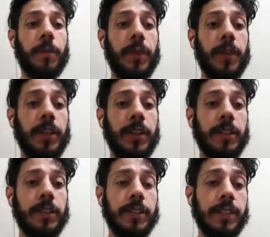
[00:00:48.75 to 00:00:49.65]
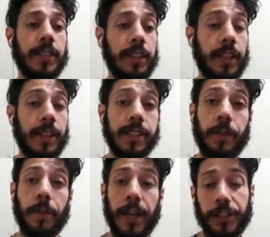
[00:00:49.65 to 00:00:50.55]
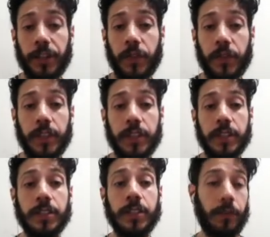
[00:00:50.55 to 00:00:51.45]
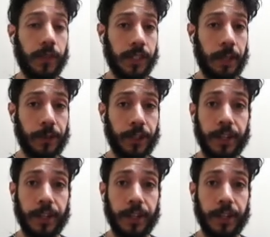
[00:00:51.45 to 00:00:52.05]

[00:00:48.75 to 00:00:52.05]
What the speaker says: But satellites can measure the surface temperature.